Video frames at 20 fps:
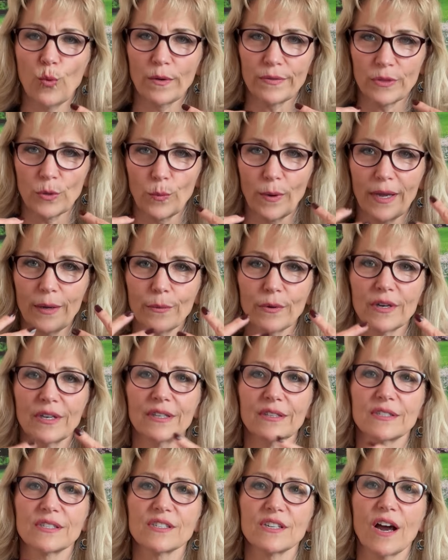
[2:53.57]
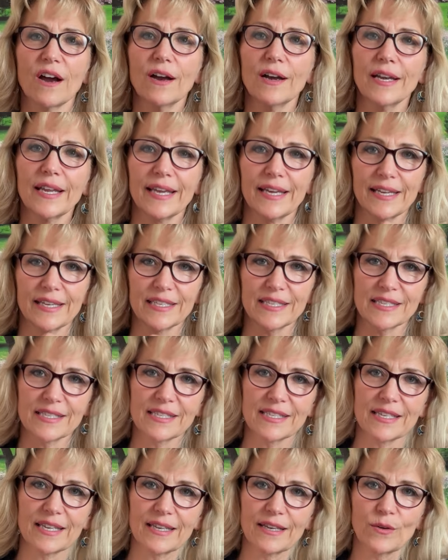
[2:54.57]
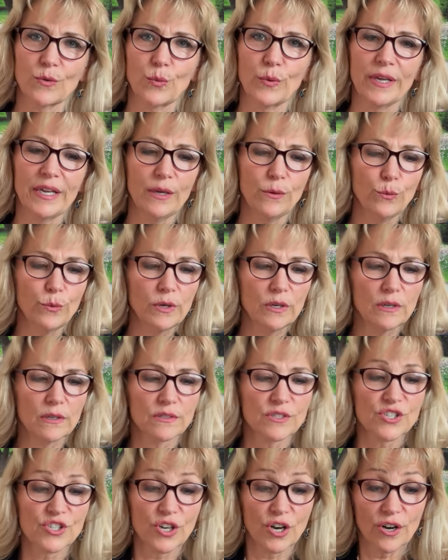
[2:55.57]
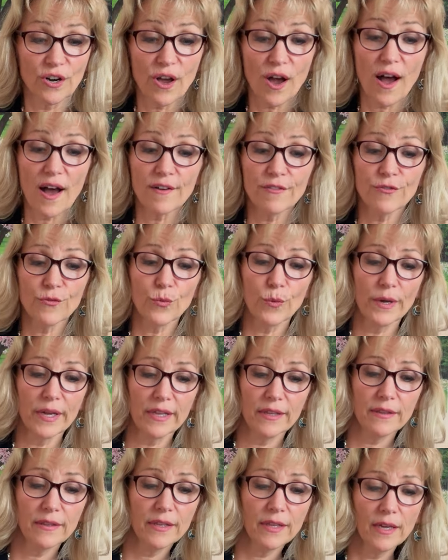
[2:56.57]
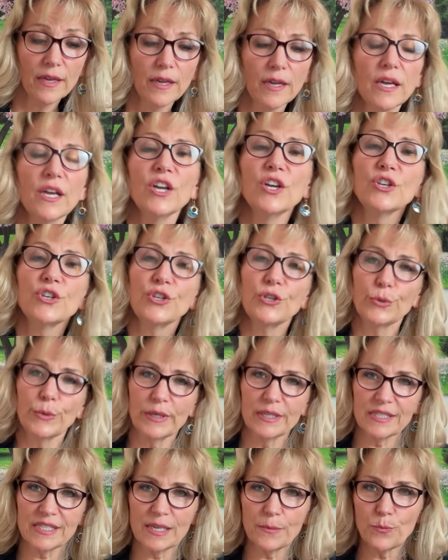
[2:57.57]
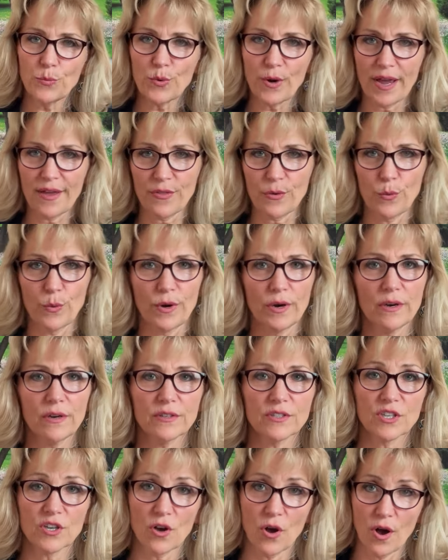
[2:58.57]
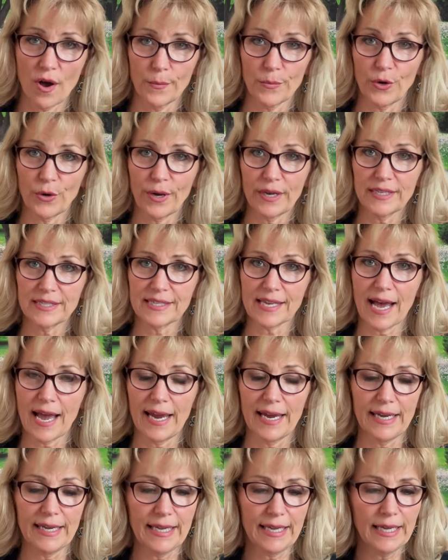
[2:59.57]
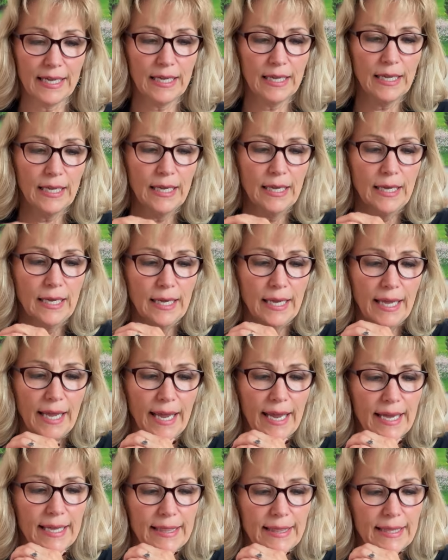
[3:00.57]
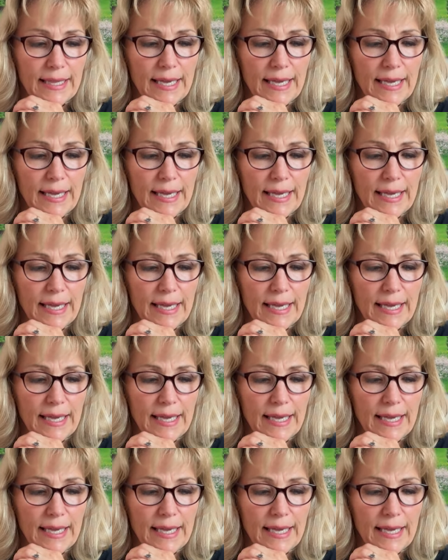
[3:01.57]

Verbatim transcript: the way we're going to start is we will start off with doing some breath work to calm your anxiety. And